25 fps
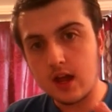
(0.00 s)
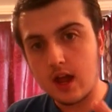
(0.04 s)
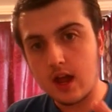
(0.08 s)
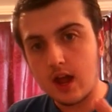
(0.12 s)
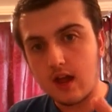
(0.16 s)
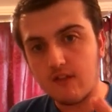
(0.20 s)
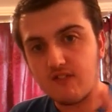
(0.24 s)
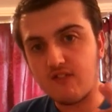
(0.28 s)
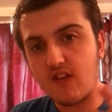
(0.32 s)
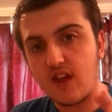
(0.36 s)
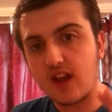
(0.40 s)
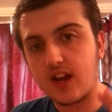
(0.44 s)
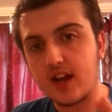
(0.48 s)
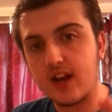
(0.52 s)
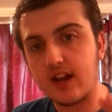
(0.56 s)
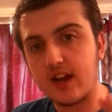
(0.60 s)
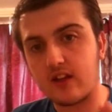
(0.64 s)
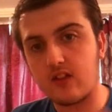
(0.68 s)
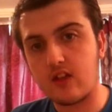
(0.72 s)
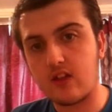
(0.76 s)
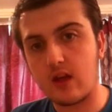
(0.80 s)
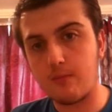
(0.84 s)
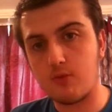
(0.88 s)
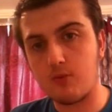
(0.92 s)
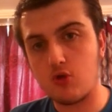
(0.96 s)
if they can
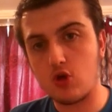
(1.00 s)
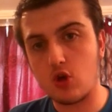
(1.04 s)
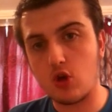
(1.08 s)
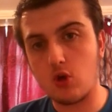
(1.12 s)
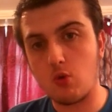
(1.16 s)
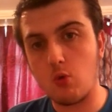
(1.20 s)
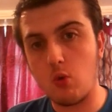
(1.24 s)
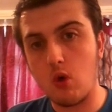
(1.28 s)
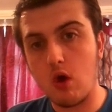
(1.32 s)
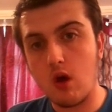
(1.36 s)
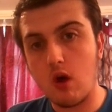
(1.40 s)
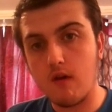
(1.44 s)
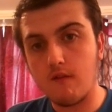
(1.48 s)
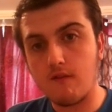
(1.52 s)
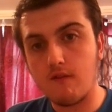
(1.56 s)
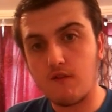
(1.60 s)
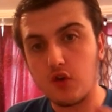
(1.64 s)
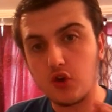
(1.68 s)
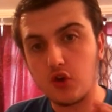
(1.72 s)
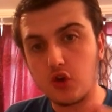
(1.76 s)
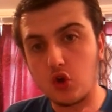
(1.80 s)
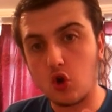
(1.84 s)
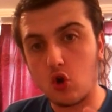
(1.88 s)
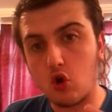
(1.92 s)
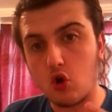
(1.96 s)
accept you
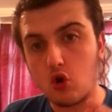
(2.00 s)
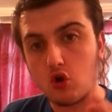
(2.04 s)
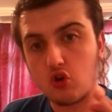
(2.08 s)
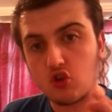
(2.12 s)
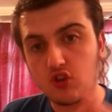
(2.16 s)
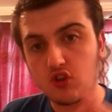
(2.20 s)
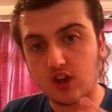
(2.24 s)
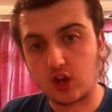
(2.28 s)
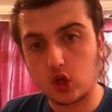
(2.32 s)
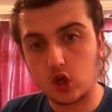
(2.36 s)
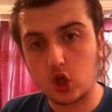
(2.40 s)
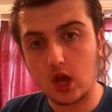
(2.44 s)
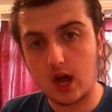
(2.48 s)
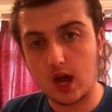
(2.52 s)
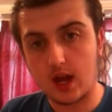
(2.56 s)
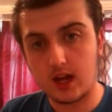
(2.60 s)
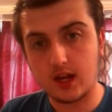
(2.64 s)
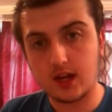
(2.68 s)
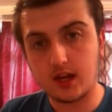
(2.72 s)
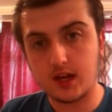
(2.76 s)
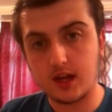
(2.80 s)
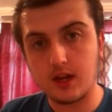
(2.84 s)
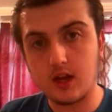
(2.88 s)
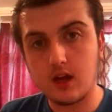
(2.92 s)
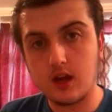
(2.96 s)
for your
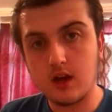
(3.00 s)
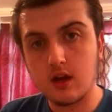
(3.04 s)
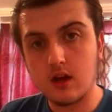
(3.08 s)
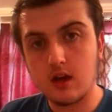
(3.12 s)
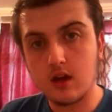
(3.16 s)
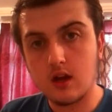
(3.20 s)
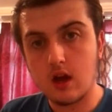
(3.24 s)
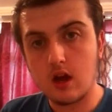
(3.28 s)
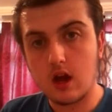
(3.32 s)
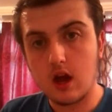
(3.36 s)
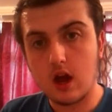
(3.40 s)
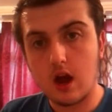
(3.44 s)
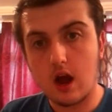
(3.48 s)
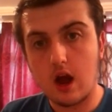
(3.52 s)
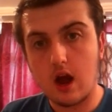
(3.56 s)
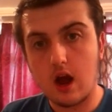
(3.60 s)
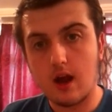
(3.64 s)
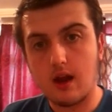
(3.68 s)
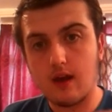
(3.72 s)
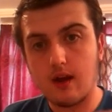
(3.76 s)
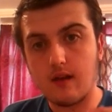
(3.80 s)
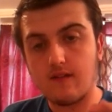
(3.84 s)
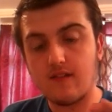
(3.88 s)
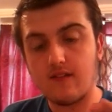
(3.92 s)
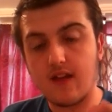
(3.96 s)
sexuality.
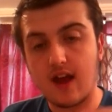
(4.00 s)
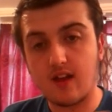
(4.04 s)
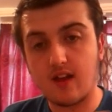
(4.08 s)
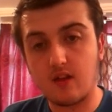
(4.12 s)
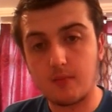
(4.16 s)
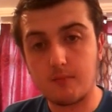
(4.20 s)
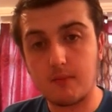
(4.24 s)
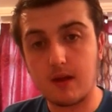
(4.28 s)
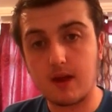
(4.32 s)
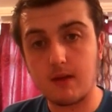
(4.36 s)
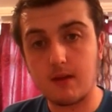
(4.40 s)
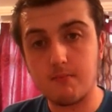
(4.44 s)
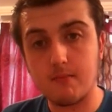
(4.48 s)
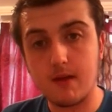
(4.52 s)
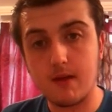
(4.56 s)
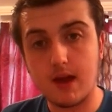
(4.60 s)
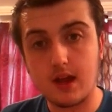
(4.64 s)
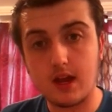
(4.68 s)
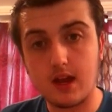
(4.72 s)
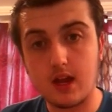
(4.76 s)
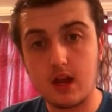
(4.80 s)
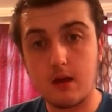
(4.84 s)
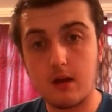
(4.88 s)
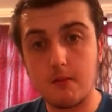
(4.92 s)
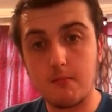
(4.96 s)
That has been
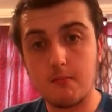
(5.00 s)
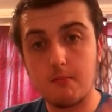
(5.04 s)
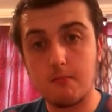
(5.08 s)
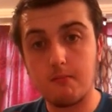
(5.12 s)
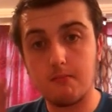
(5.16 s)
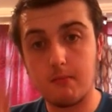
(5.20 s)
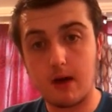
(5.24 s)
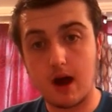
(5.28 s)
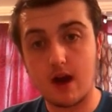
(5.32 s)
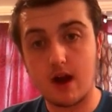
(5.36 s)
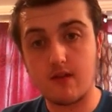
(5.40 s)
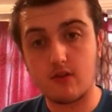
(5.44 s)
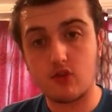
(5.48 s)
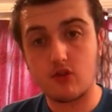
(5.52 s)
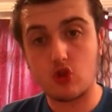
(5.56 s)
me, Myron